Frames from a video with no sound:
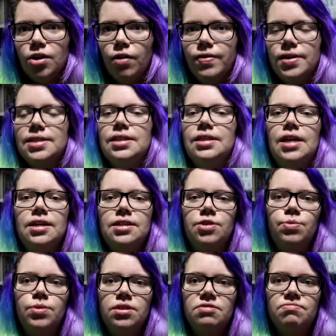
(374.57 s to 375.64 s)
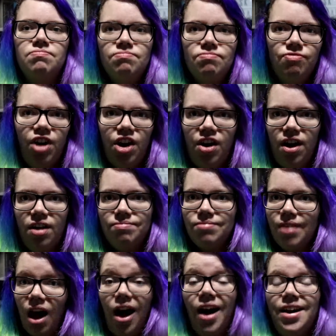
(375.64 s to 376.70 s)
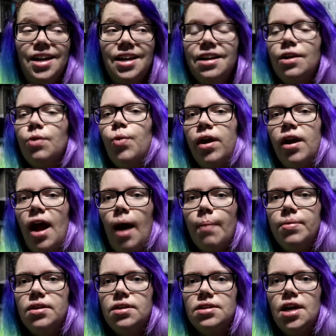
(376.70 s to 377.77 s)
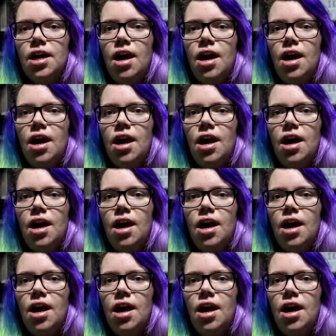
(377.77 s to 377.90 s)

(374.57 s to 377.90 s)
obviously, as it was very hard hitting when it happened.